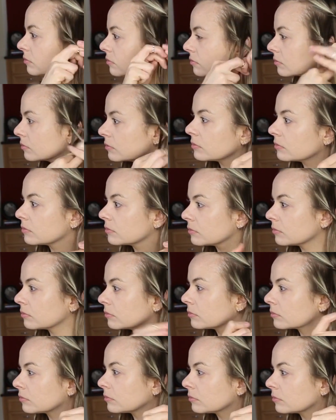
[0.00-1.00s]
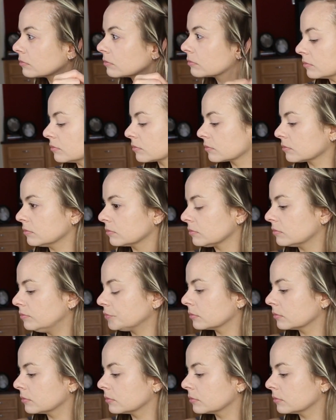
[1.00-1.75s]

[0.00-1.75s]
(no one is talking)